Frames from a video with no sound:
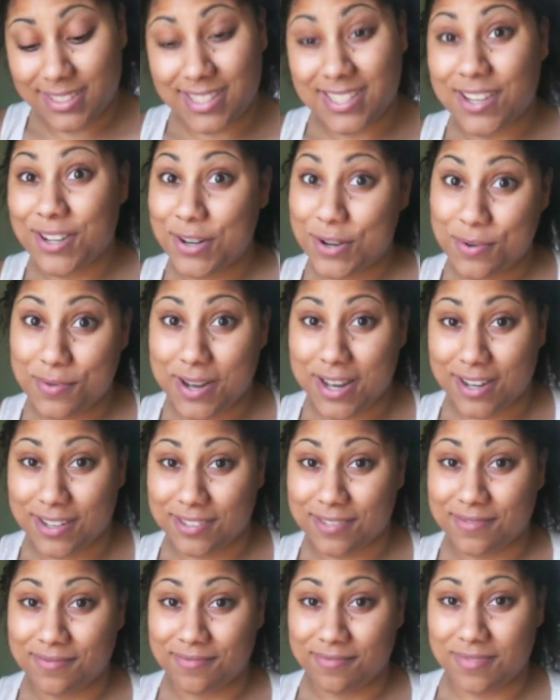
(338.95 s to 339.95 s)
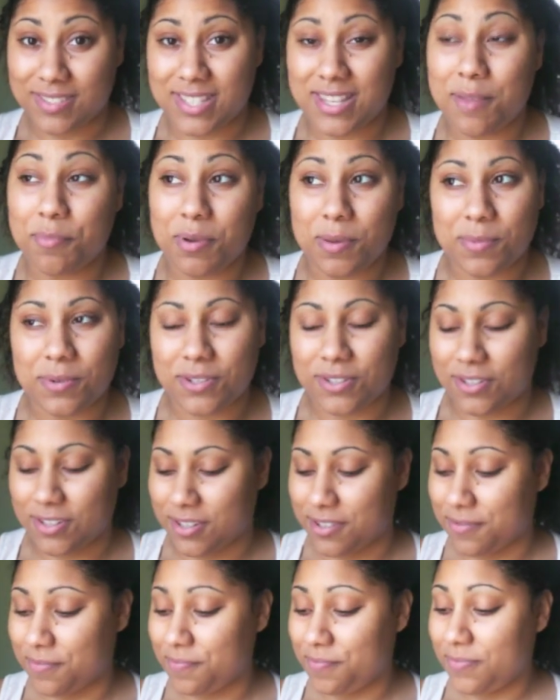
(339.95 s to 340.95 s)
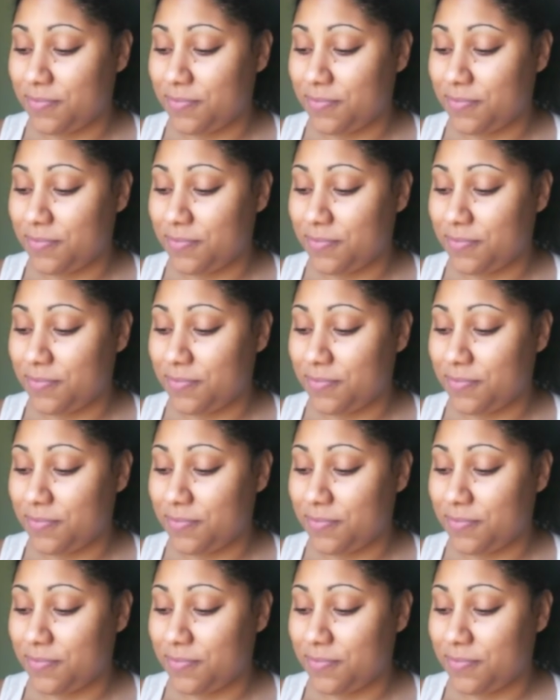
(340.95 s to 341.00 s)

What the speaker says: So, well, some people do though.